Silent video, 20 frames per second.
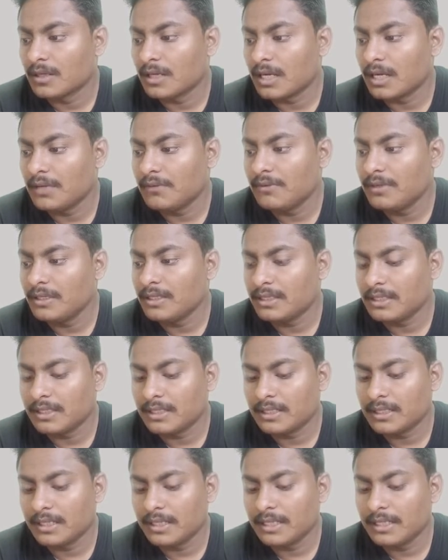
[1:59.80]
I will
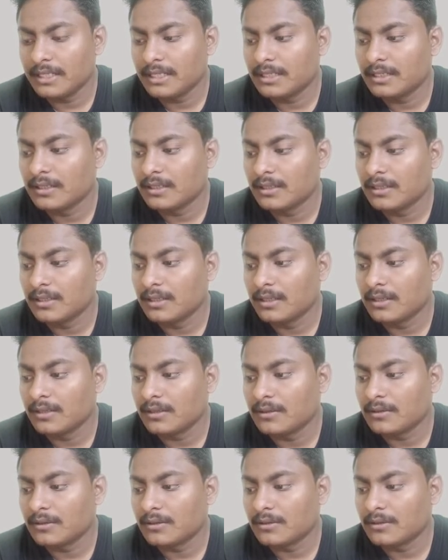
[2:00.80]
click
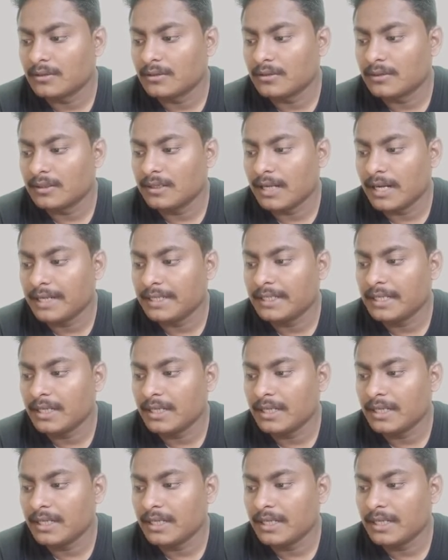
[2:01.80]
right